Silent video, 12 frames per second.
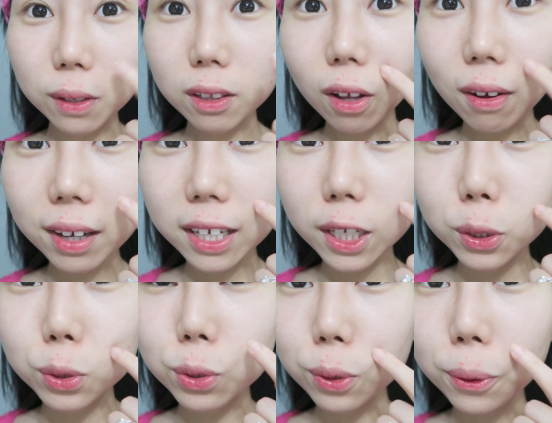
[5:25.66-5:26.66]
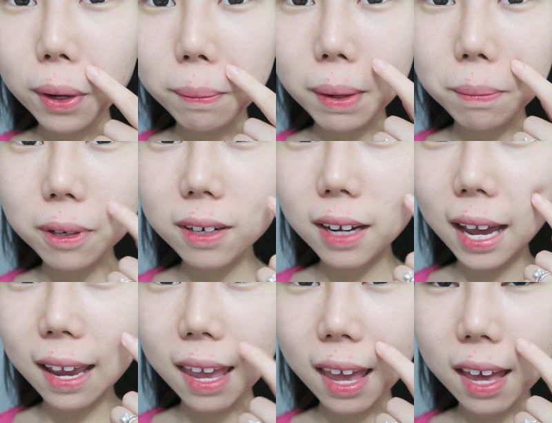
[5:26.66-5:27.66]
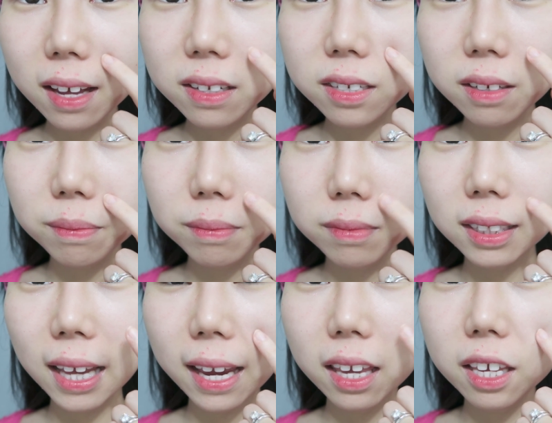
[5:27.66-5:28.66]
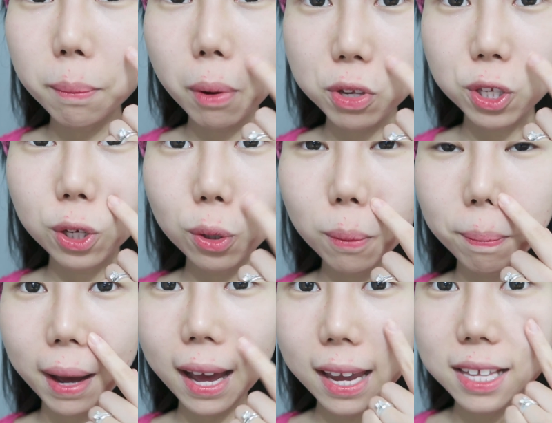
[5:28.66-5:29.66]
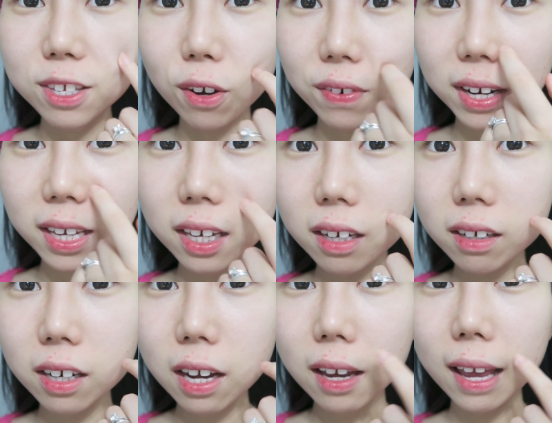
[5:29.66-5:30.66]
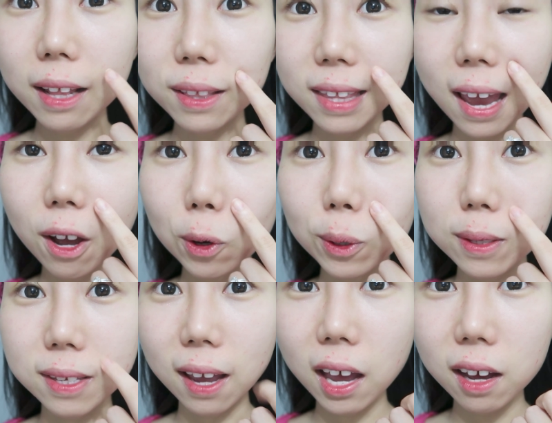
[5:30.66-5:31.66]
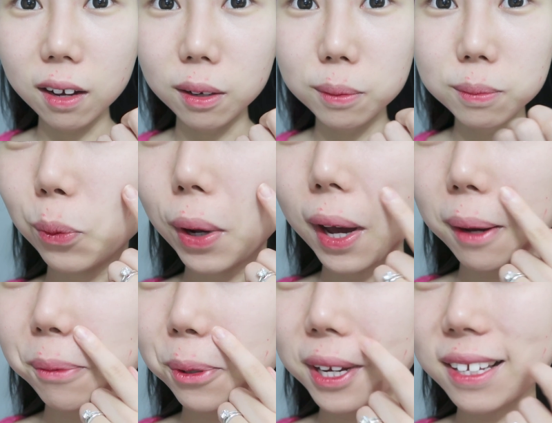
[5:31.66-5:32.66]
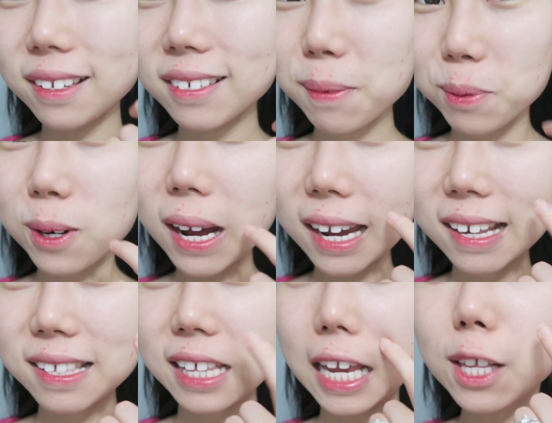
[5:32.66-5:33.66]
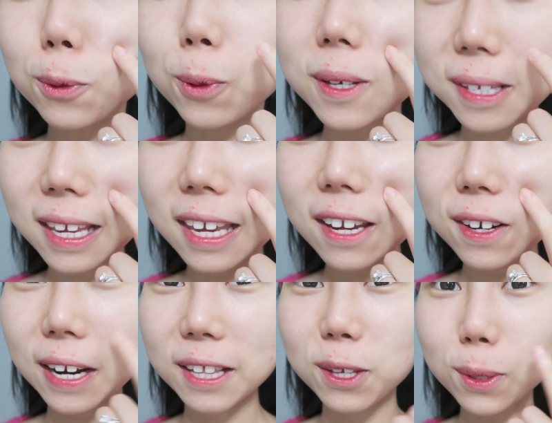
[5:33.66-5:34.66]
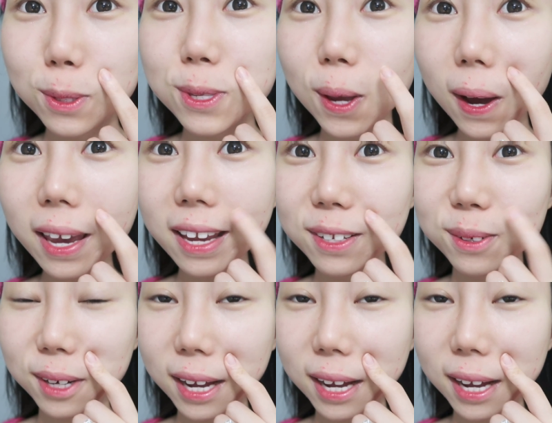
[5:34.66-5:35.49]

Look! Do you remember I had like mosquito bites over here and now it's gone? Wow, I'm quite surprised. It was here and you saw it,